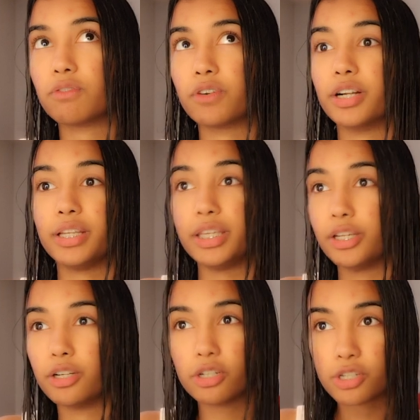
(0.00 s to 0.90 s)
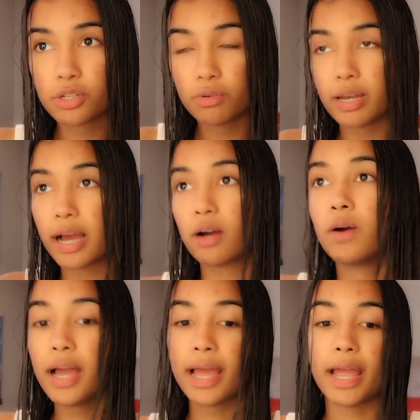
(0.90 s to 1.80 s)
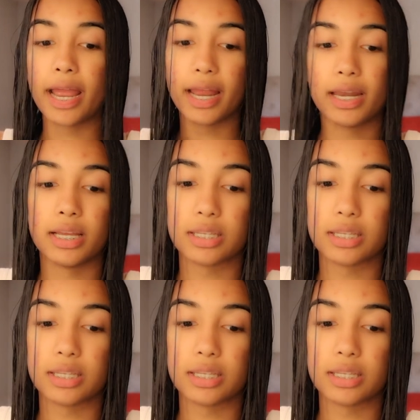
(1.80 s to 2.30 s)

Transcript: for a year or two now, and